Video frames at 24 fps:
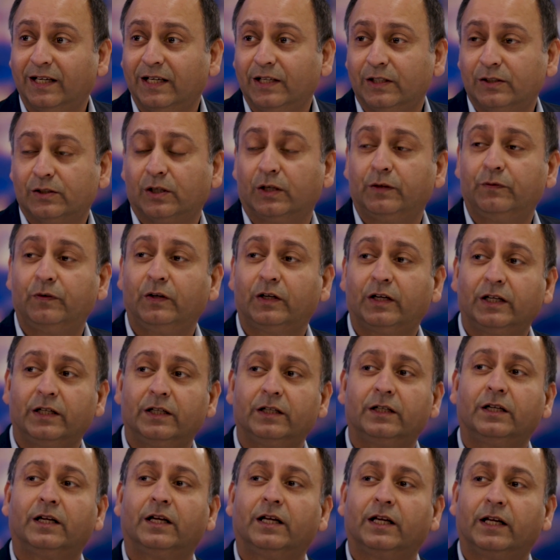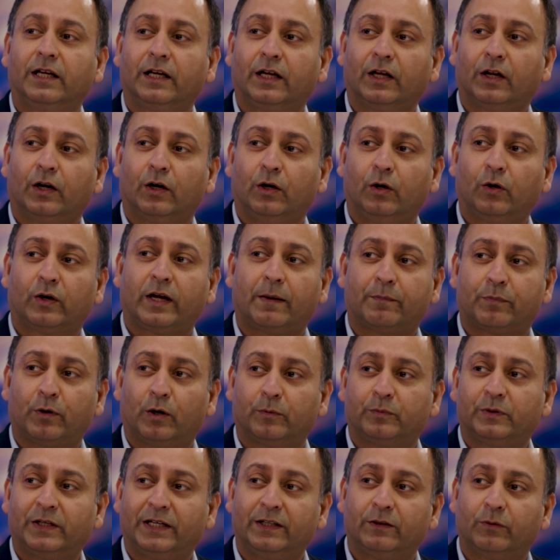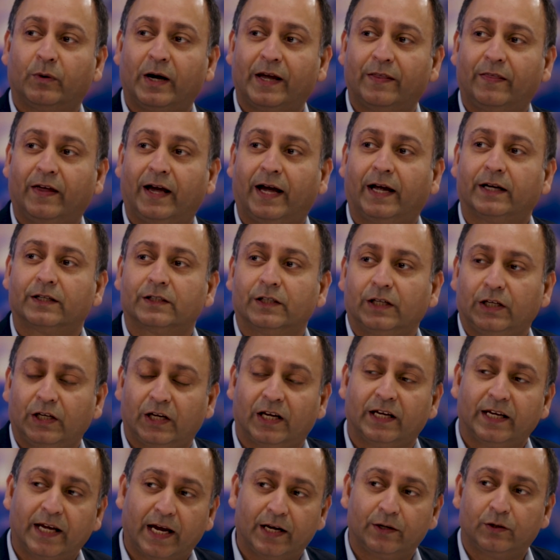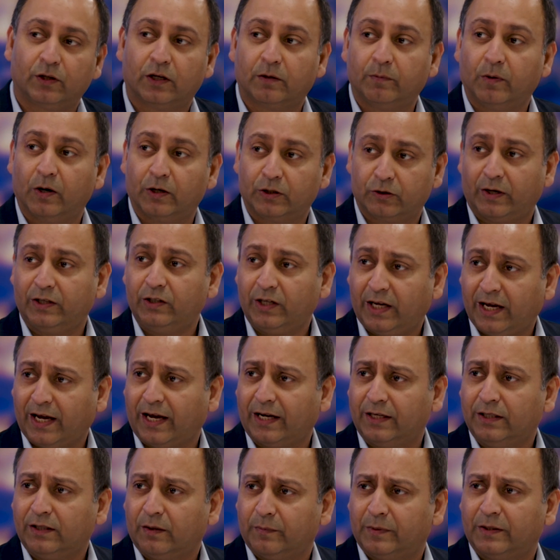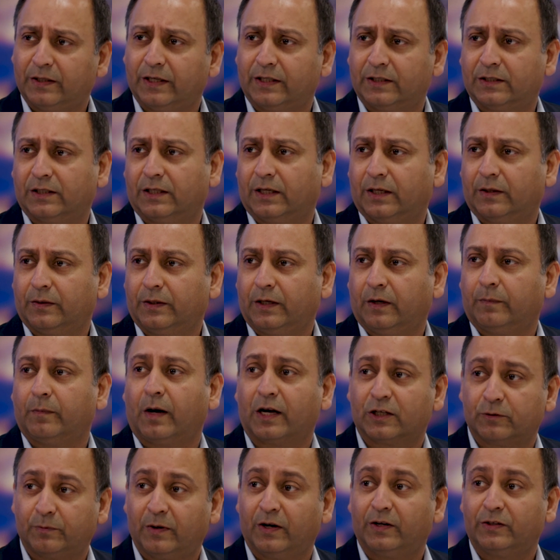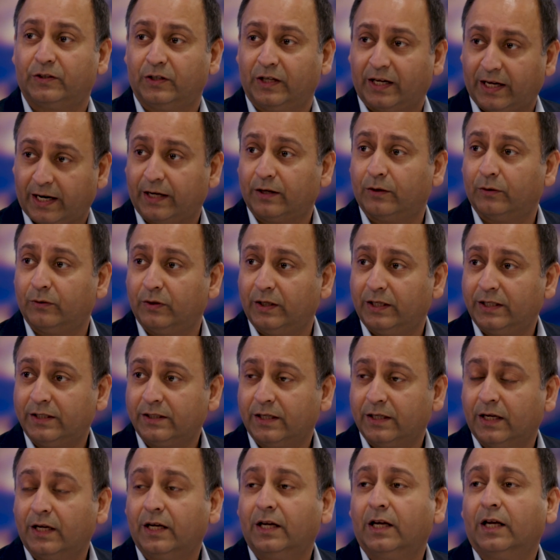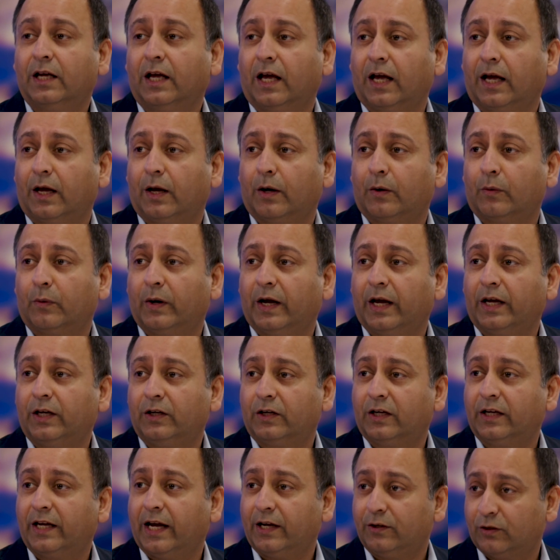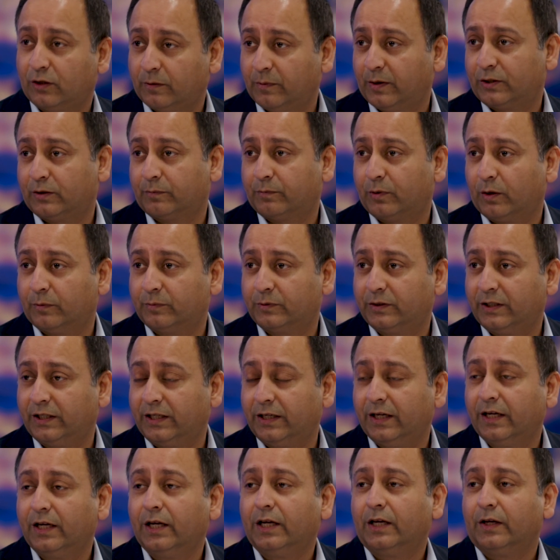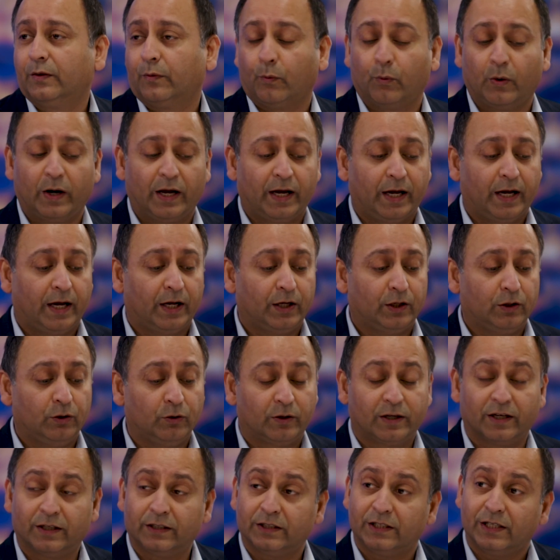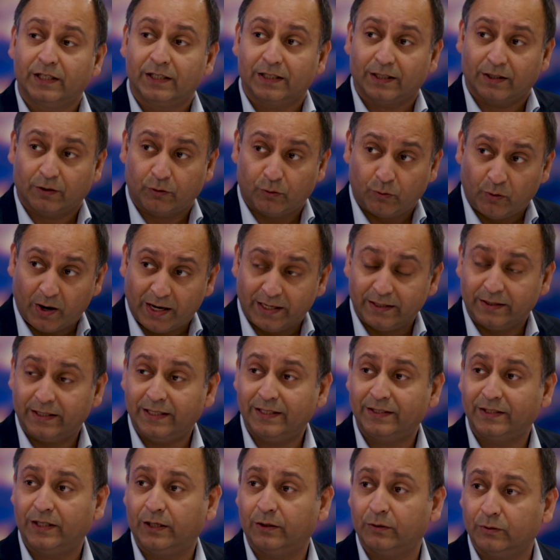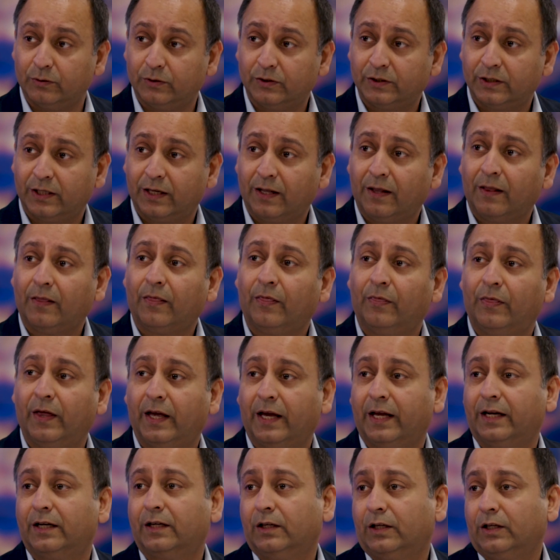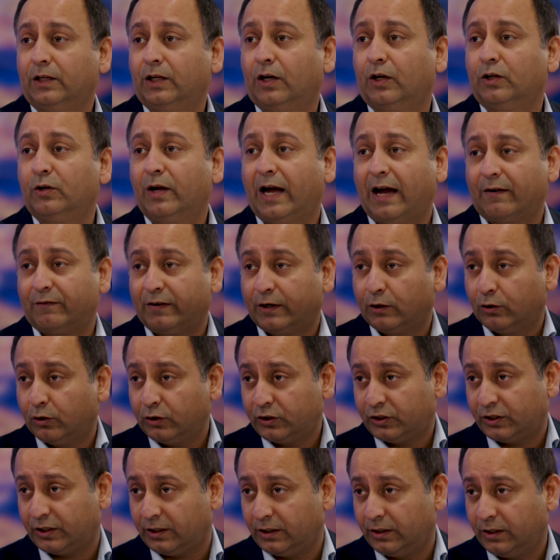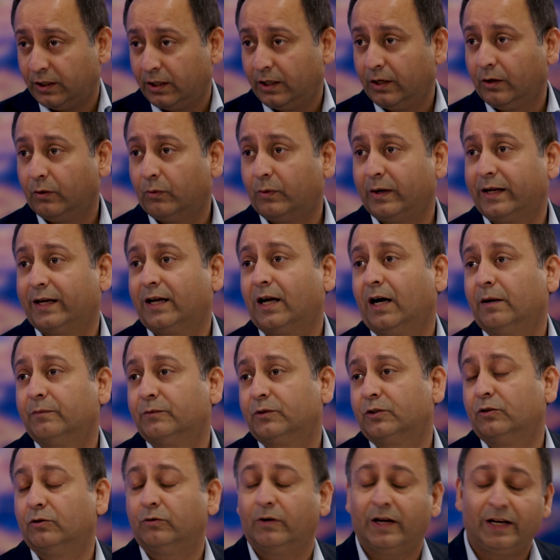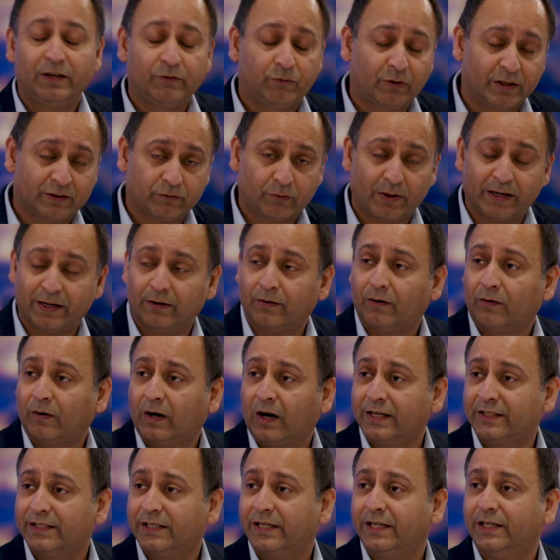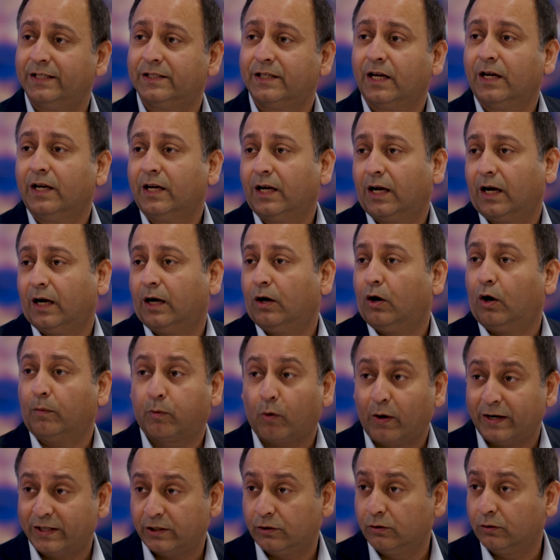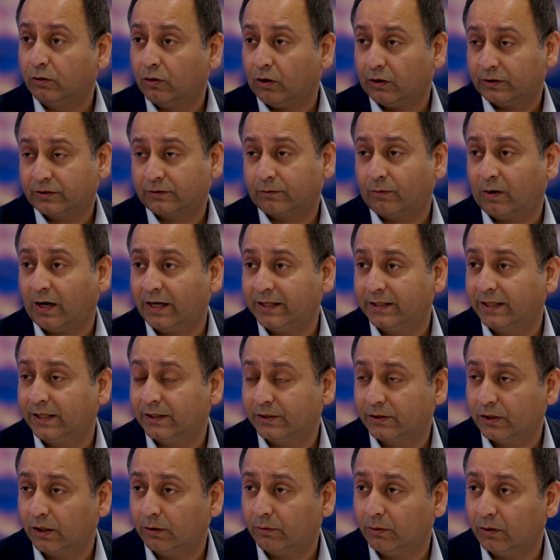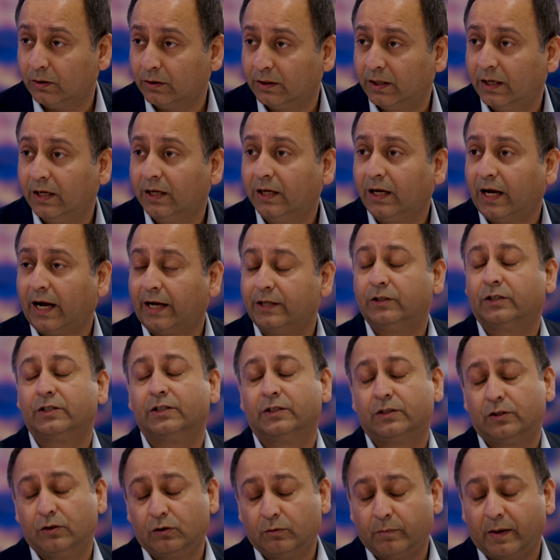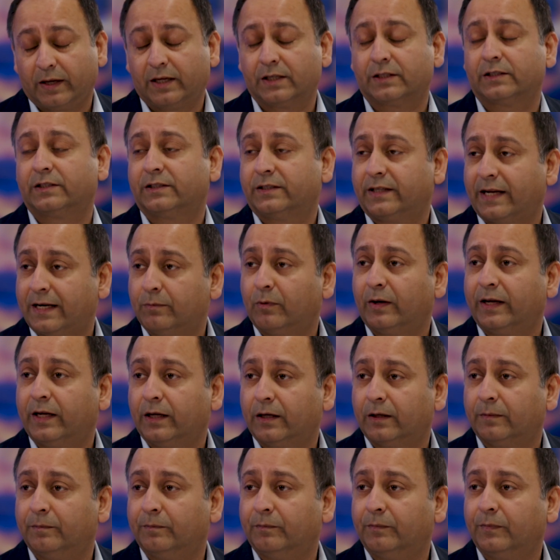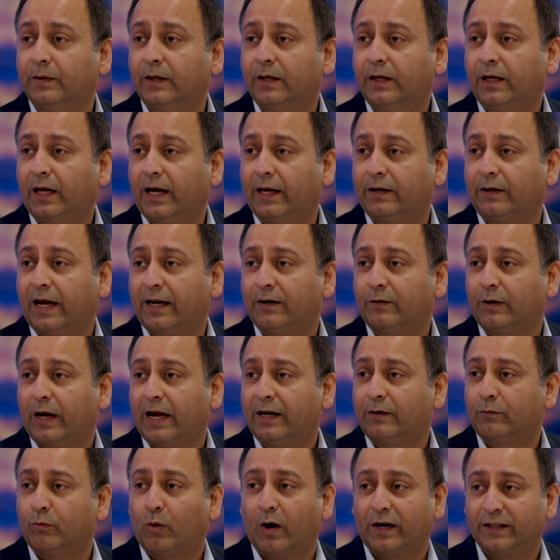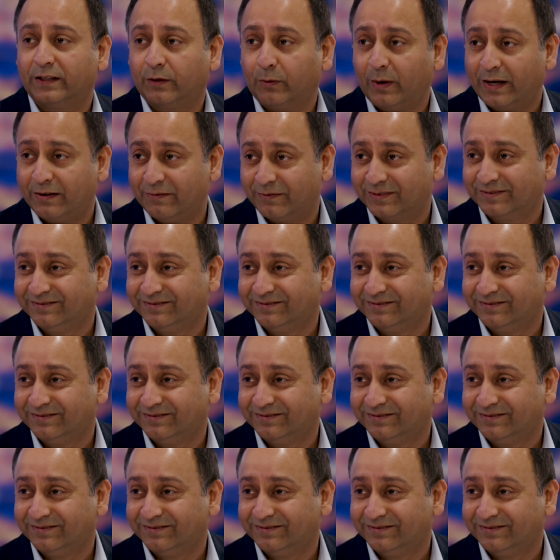So if you can look at property in the way that you can get into commercial, and you can, I mean, there's in my experience, you can do this, where you can get into commercial property, where you can create these yields, then you have a cushion when it comes to interest rate rises, operational costs rising, and so on, and you can still make a sustainable income and ride the wave.